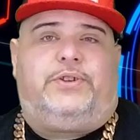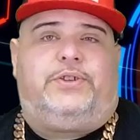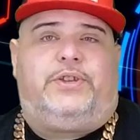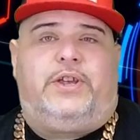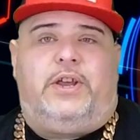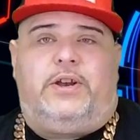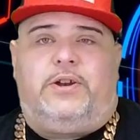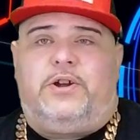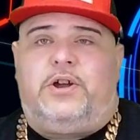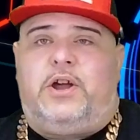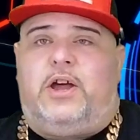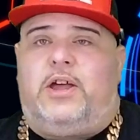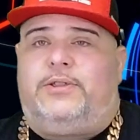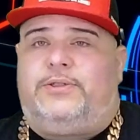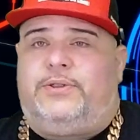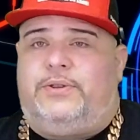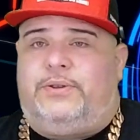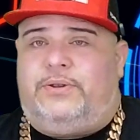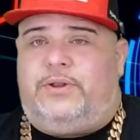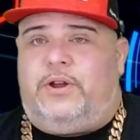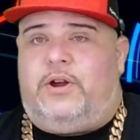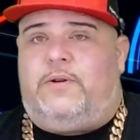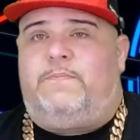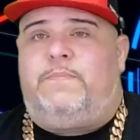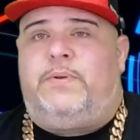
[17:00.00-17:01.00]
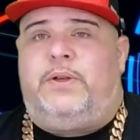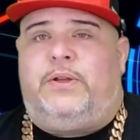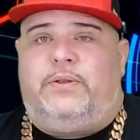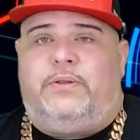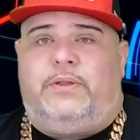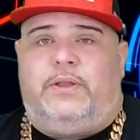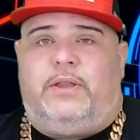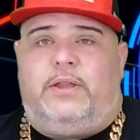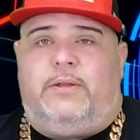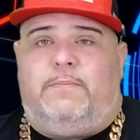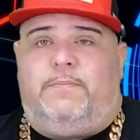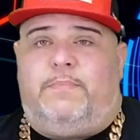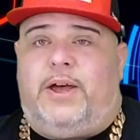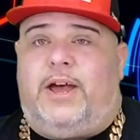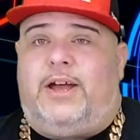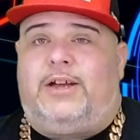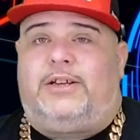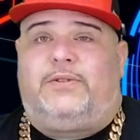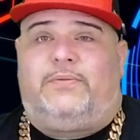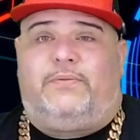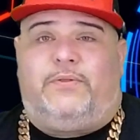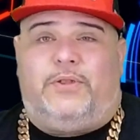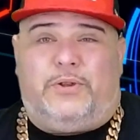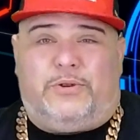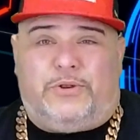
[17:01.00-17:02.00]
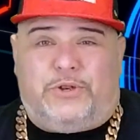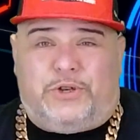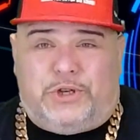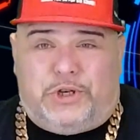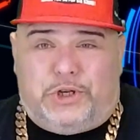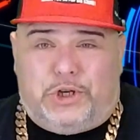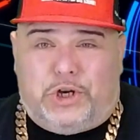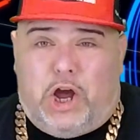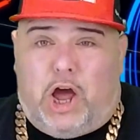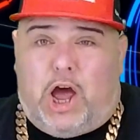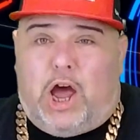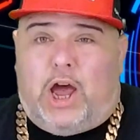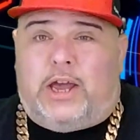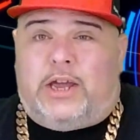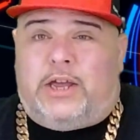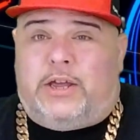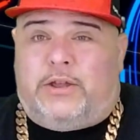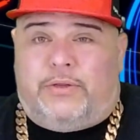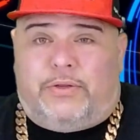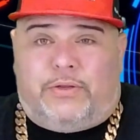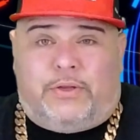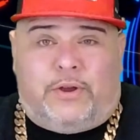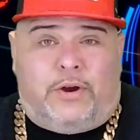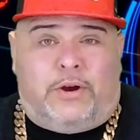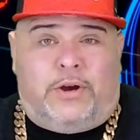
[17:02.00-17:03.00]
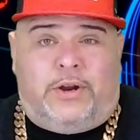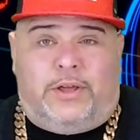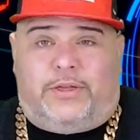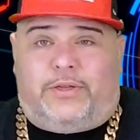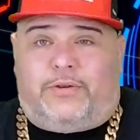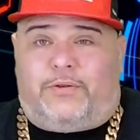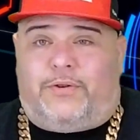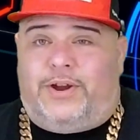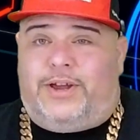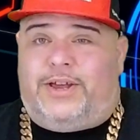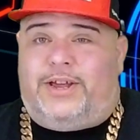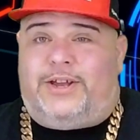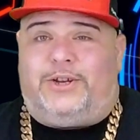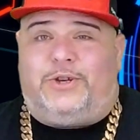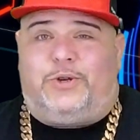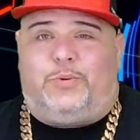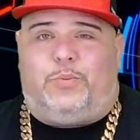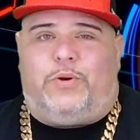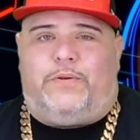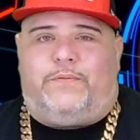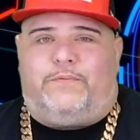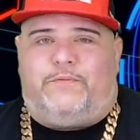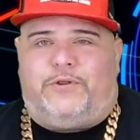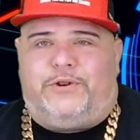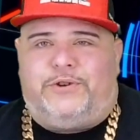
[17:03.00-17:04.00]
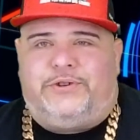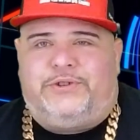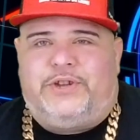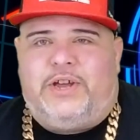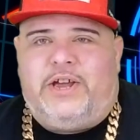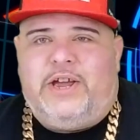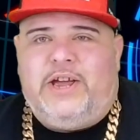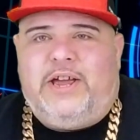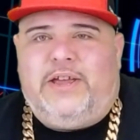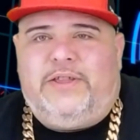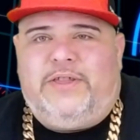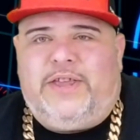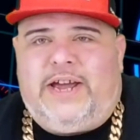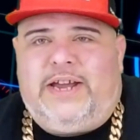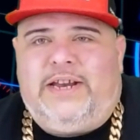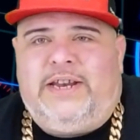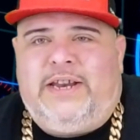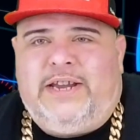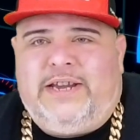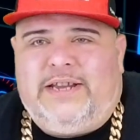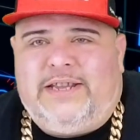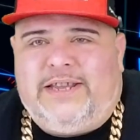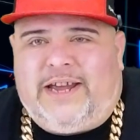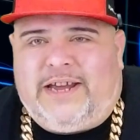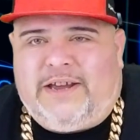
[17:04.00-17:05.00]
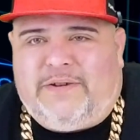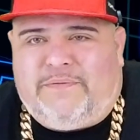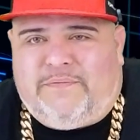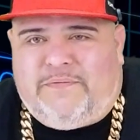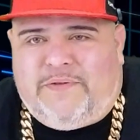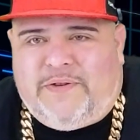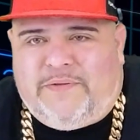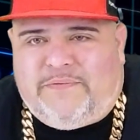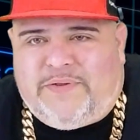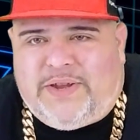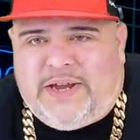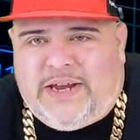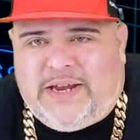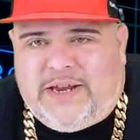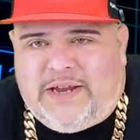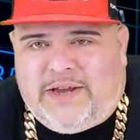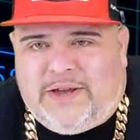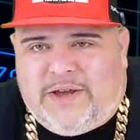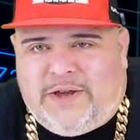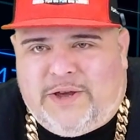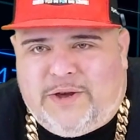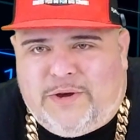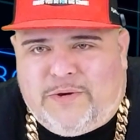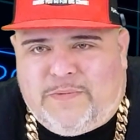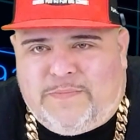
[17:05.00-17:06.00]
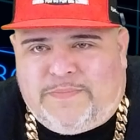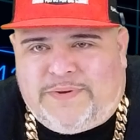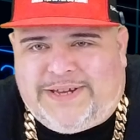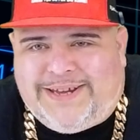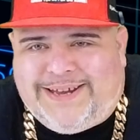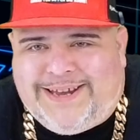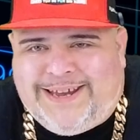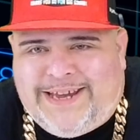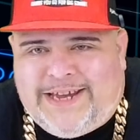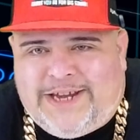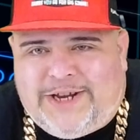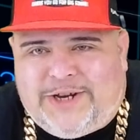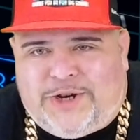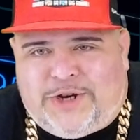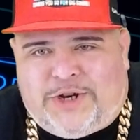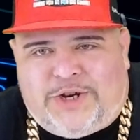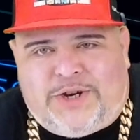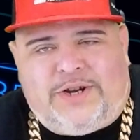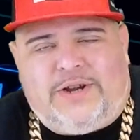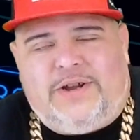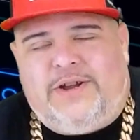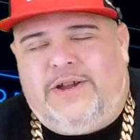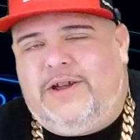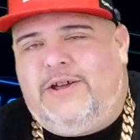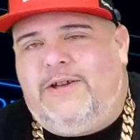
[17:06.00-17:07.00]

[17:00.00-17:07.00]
the center console, start building the box for those giant 33-inch woofers that need like 15 cubes each.